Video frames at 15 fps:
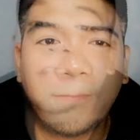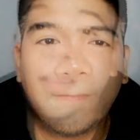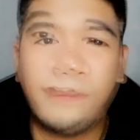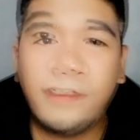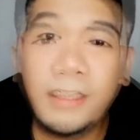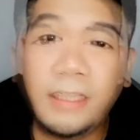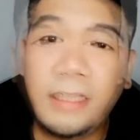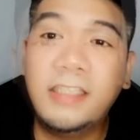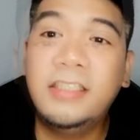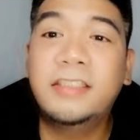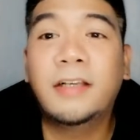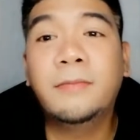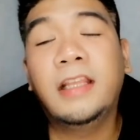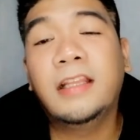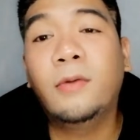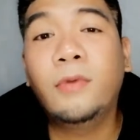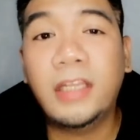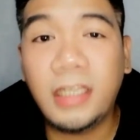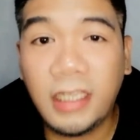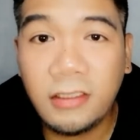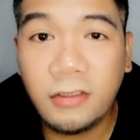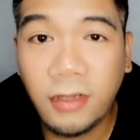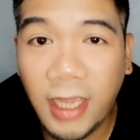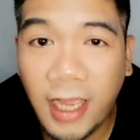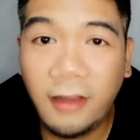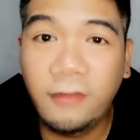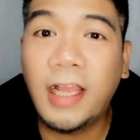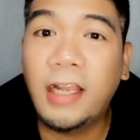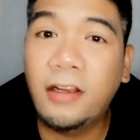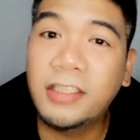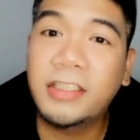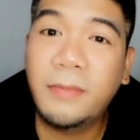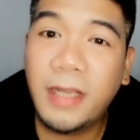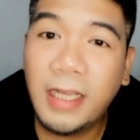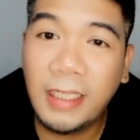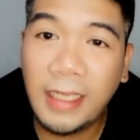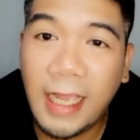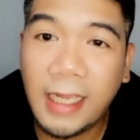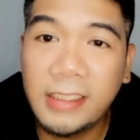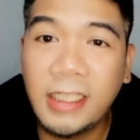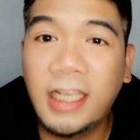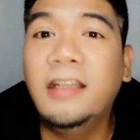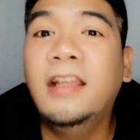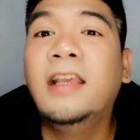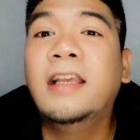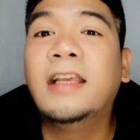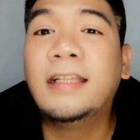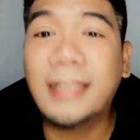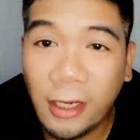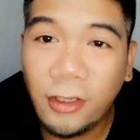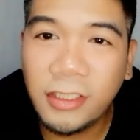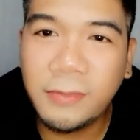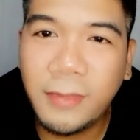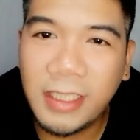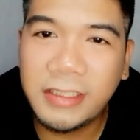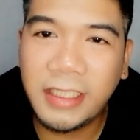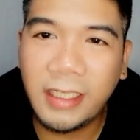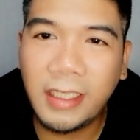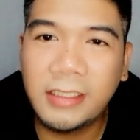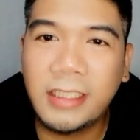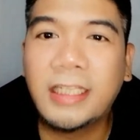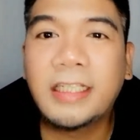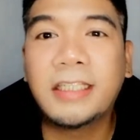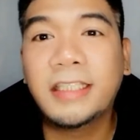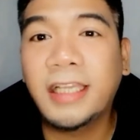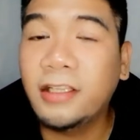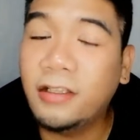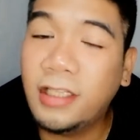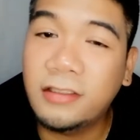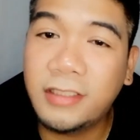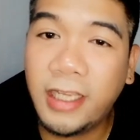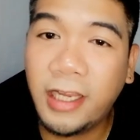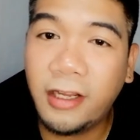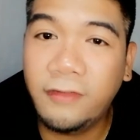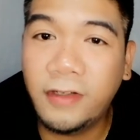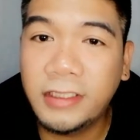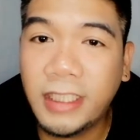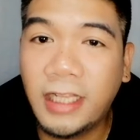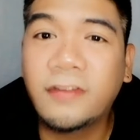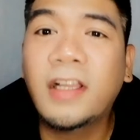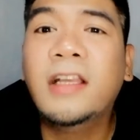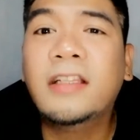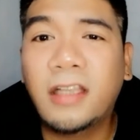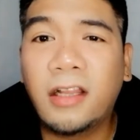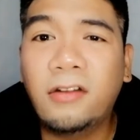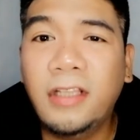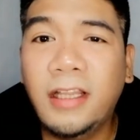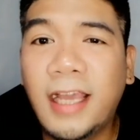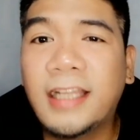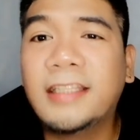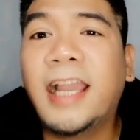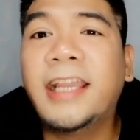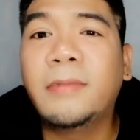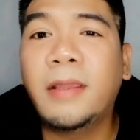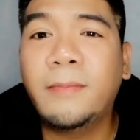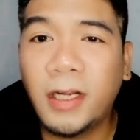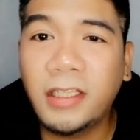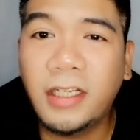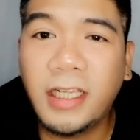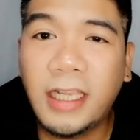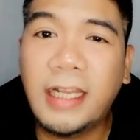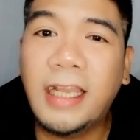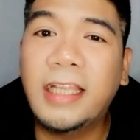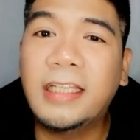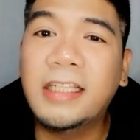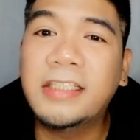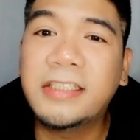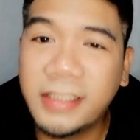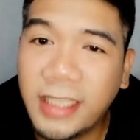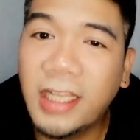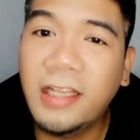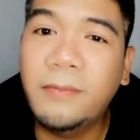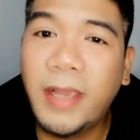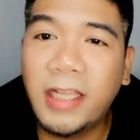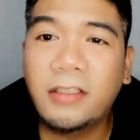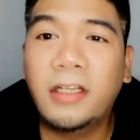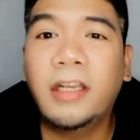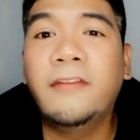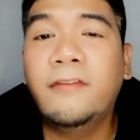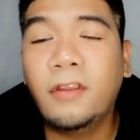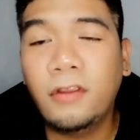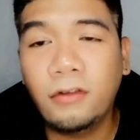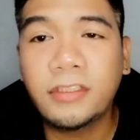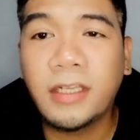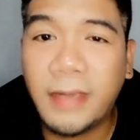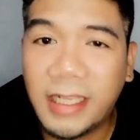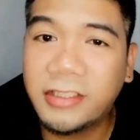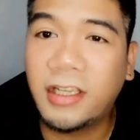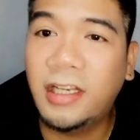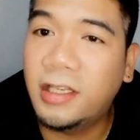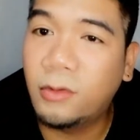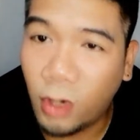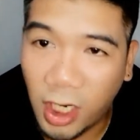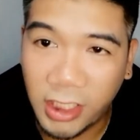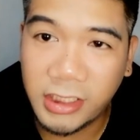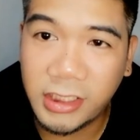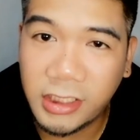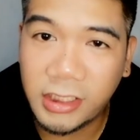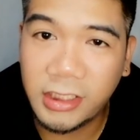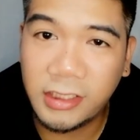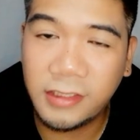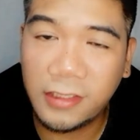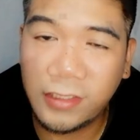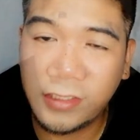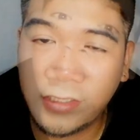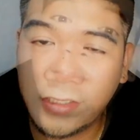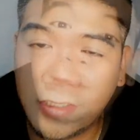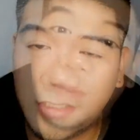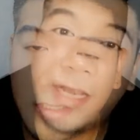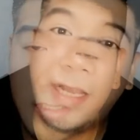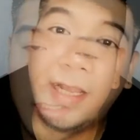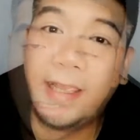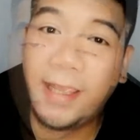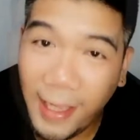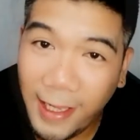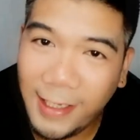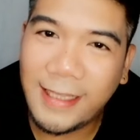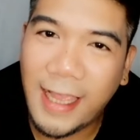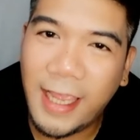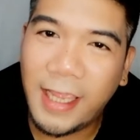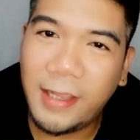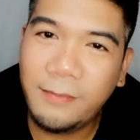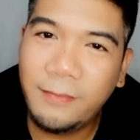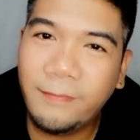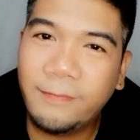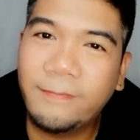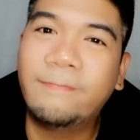definitely this is something that we need to have, lalo na sa mga lalaki dyan, lalo na sa mga single dyan, because again, you need to take care of yourself. Not only that, kahit may partner ka na, it is still better if you use a masculine wash. Para anytime,